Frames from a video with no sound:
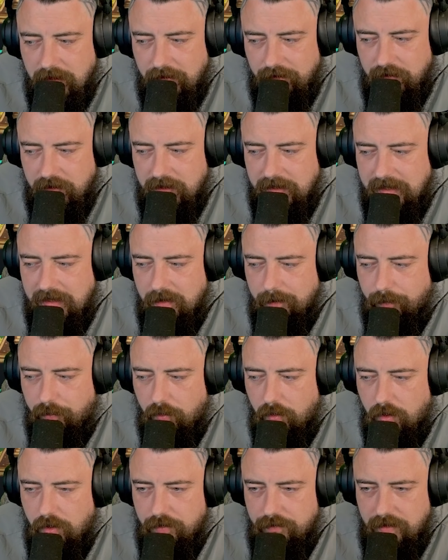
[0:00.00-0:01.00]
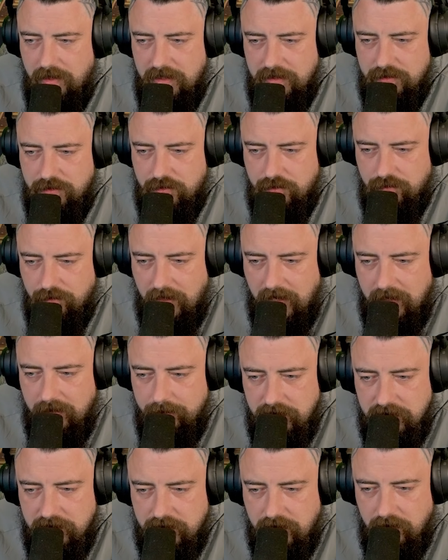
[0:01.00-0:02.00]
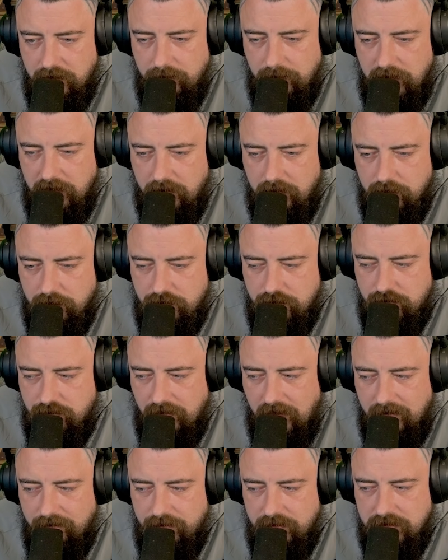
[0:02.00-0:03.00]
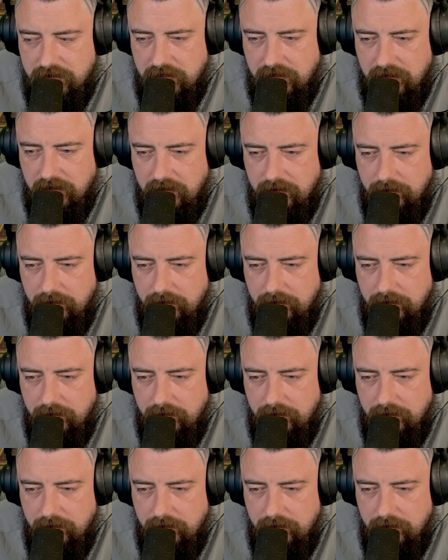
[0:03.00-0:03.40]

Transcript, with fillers: I feel like the Pro Raise strat is going to be a good strat for today.